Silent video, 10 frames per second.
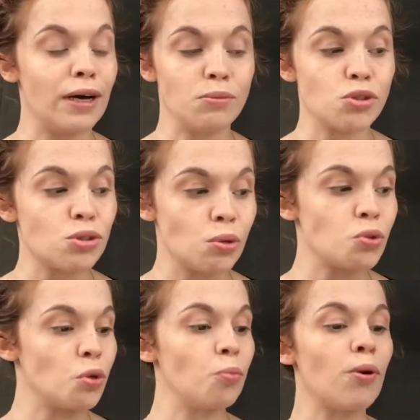I'm so
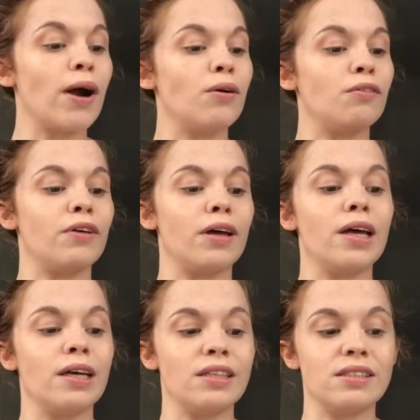proud of her,
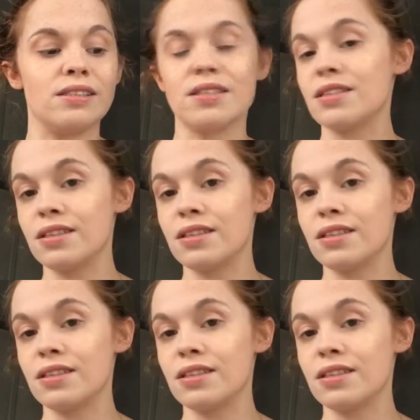and